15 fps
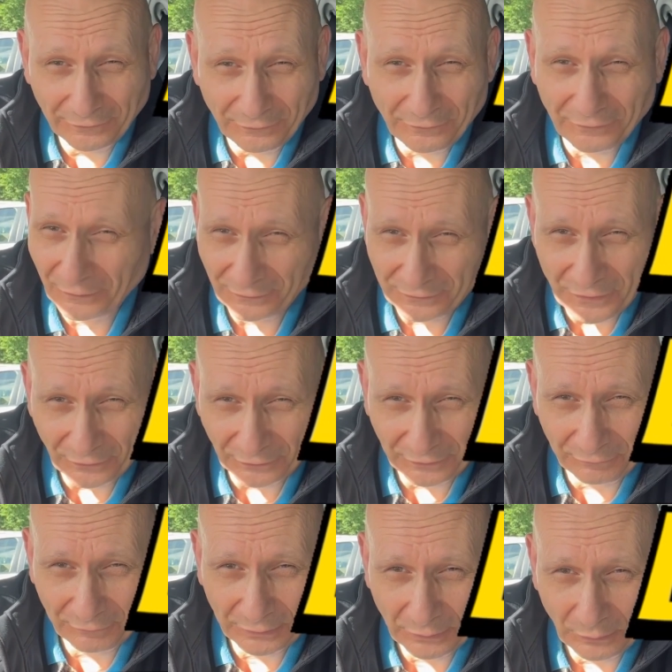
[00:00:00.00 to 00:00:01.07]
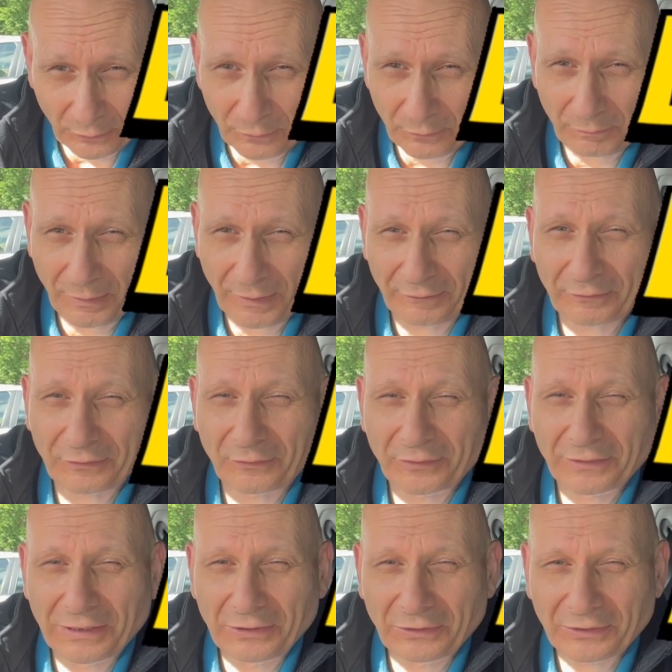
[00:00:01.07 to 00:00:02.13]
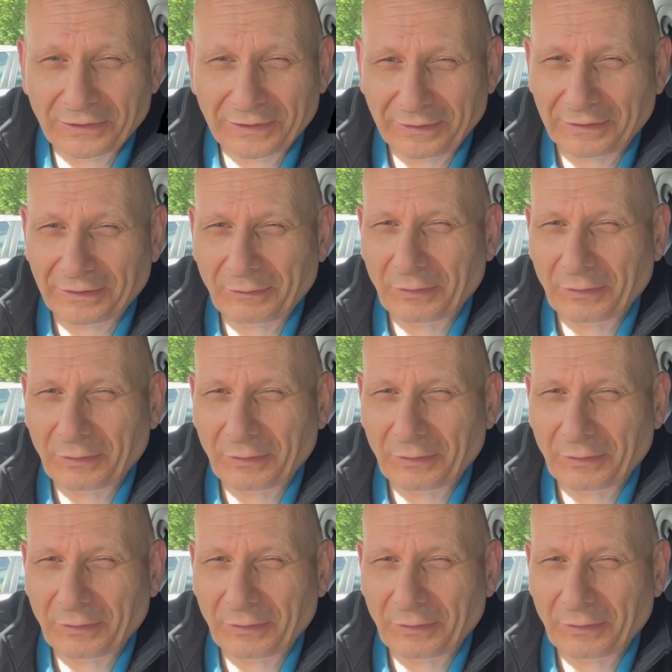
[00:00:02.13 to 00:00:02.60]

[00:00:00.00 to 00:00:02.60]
so it's not difficult, but you're going to look at it, it